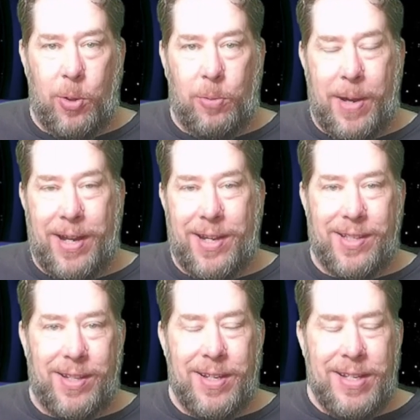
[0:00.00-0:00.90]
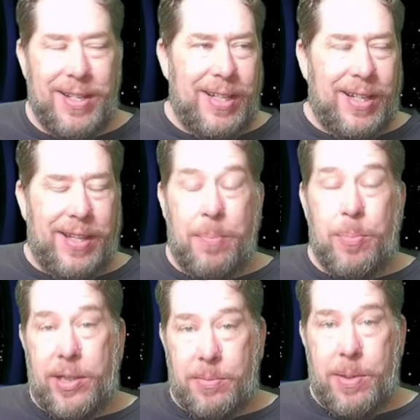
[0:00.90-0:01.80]
minds. And that
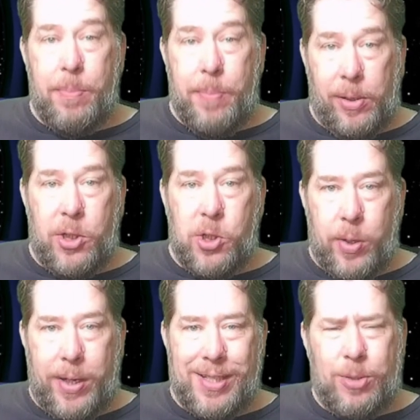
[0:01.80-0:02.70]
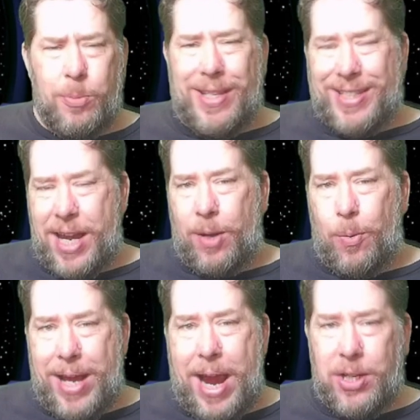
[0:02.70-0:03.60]
brings me to Billy Strings. This will be the second
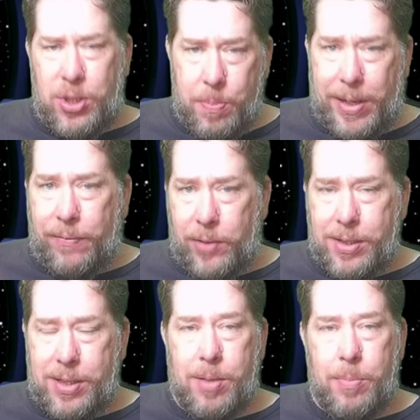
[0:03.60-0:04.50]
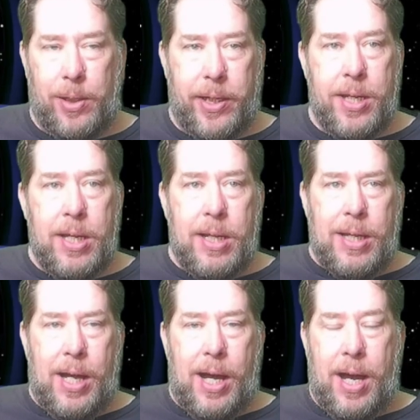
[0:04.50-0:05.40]
reaction, but I've listened to Billy
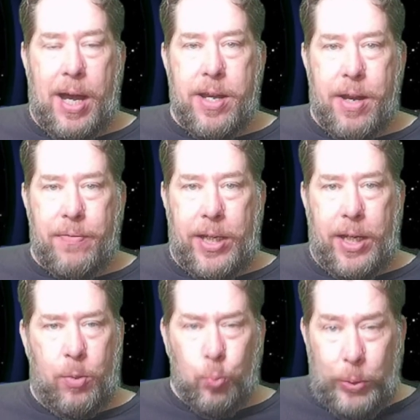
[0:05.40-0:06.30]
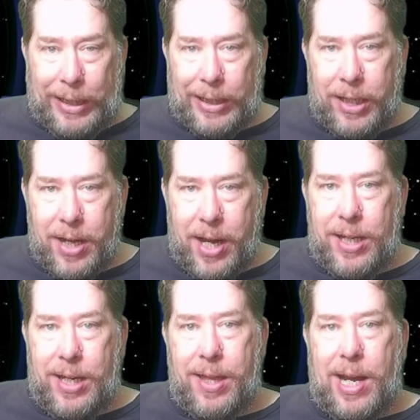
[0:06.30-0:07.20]
uh, enough to get a really good
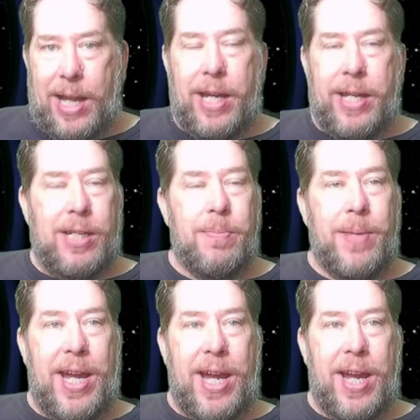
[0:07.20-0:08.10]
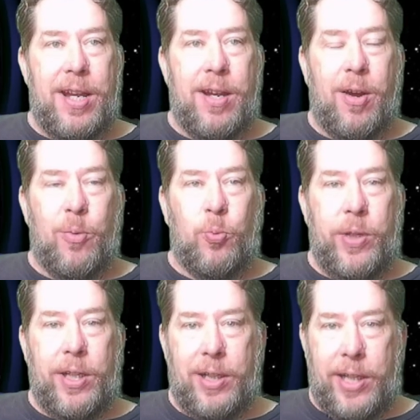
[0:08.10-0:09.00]
idea that I like him and a
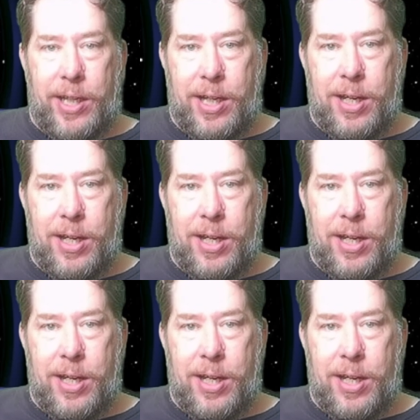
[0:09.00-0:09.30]
really